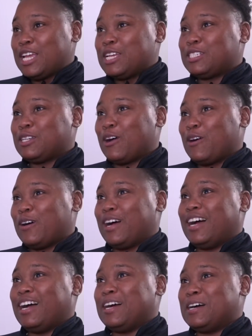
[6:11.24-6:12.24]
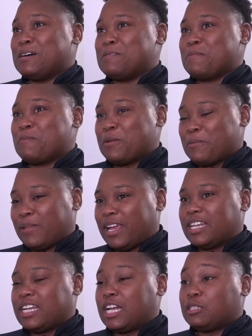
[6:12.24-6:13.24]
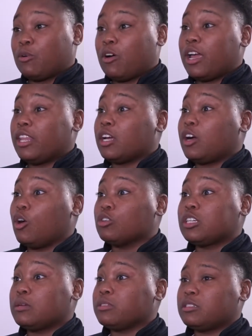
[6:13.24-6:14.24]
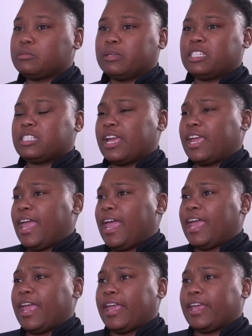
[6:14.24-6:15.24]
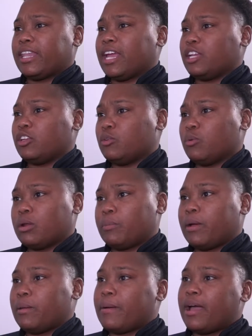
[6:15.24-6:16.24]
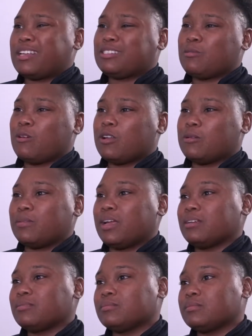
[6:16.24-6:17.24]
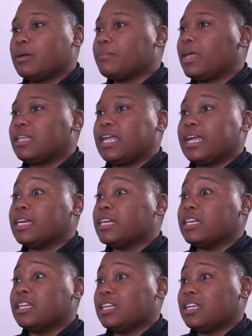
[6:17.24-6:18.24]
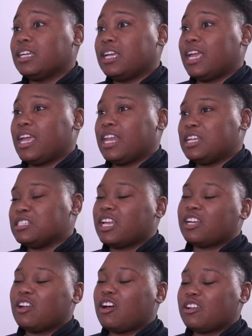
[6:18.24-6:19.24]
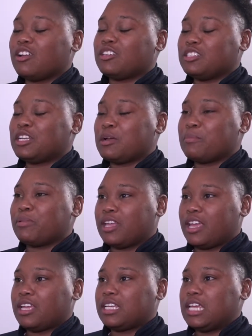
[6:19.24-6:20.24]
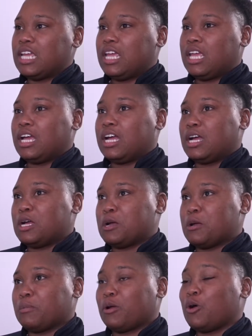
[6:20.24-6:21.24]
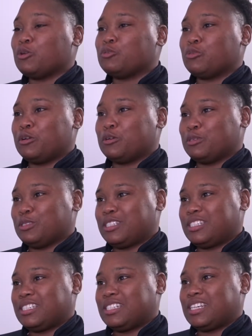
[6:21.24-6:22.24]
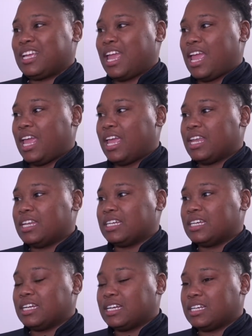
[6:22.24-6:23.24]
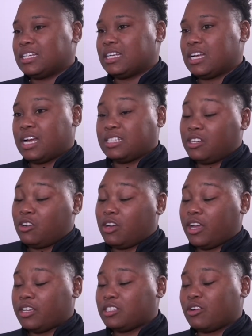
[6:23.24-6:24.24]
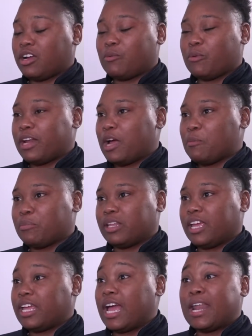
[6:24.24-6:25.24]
So we were playing dodgeball, and the coach comes up to me. He's like, "Hey, like, do you want to play basketball?" And I'm like, "I'm not that good." And he's like, "No, just come play." Coach Reynolds. And I said, okay. So I went out and played.